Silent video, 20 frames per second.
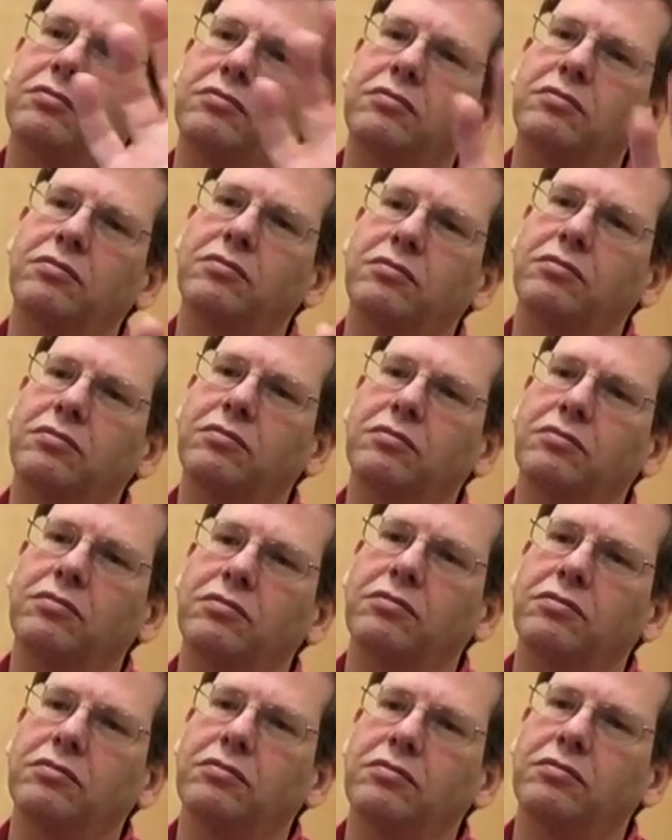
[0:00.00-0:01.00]

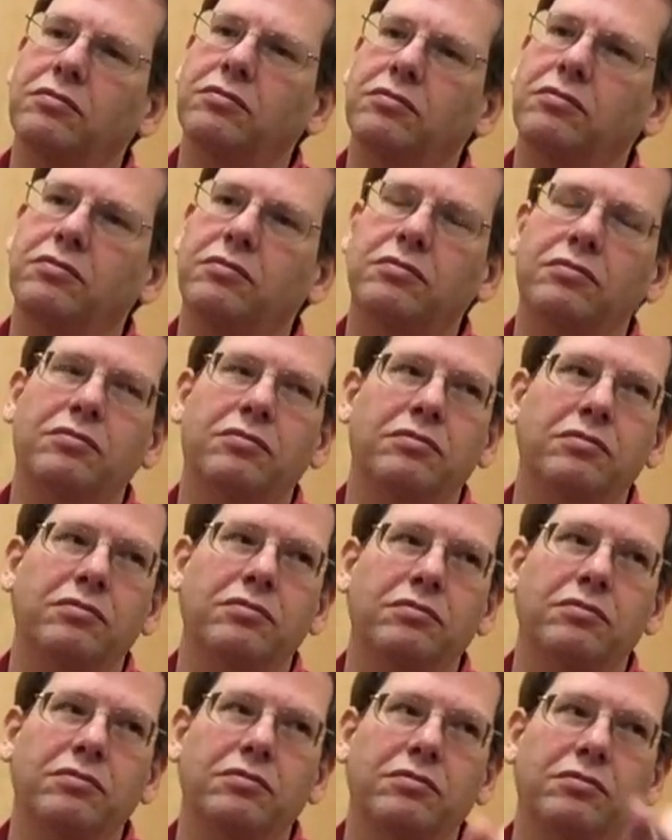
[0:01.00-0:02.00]

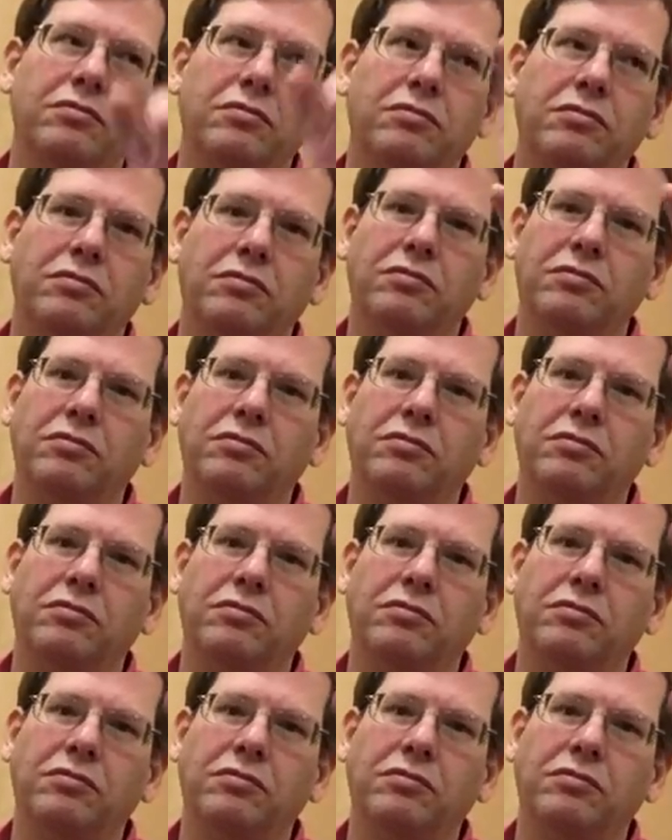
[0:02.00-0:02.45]
No words are spoken by the person on screen.